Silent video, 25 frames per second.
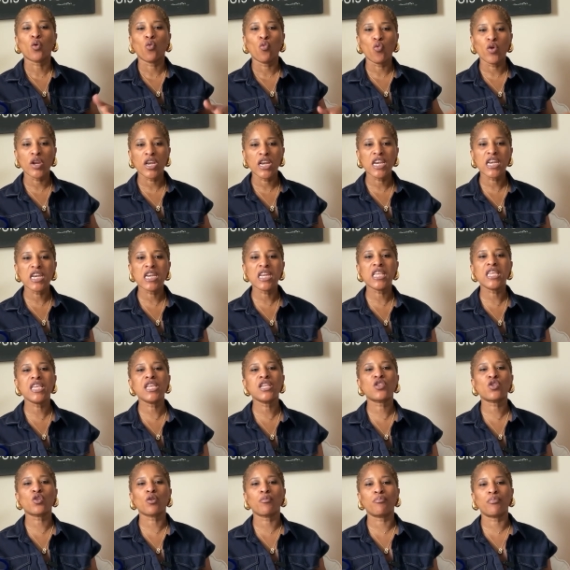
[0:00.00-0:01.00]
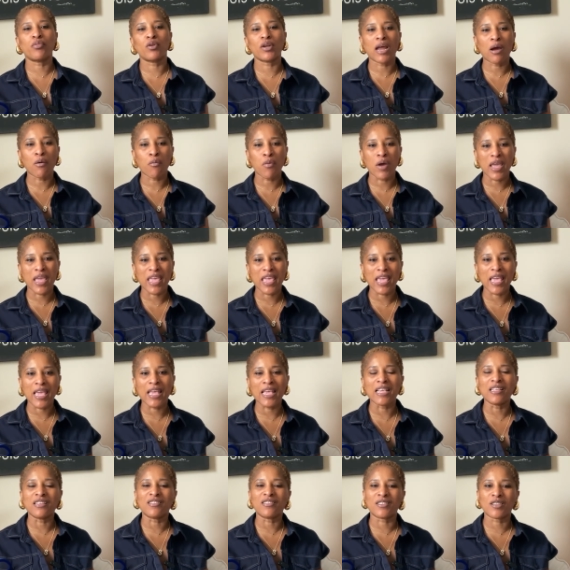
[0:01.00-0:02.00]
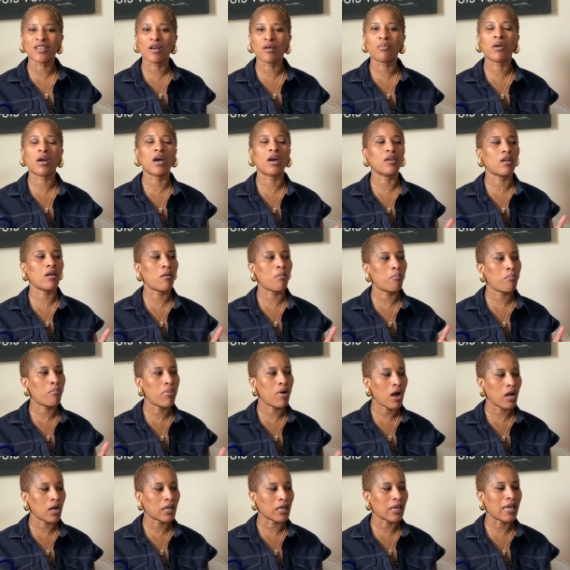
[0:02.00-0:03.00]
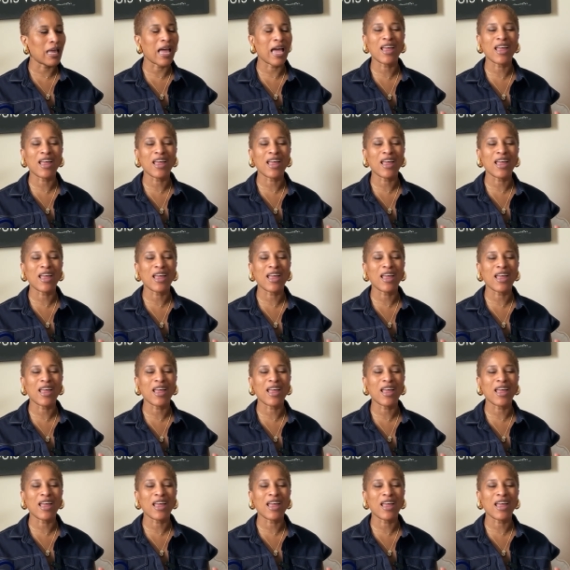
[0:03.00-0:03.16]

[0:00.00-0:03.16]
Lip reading: we need to put our hand in some kind of pocket.